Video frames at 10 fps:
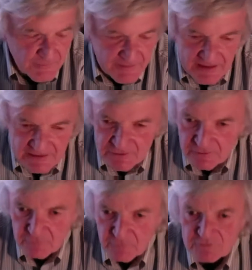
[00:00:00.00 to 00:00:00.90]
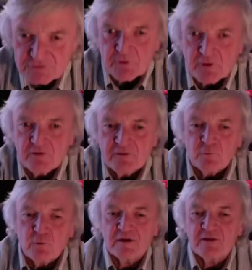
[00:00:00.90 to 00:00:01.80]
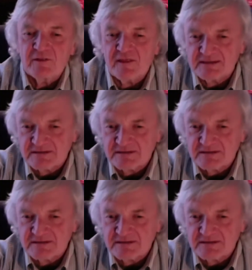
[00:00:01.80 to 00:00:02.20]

potential grocer partner. One of the things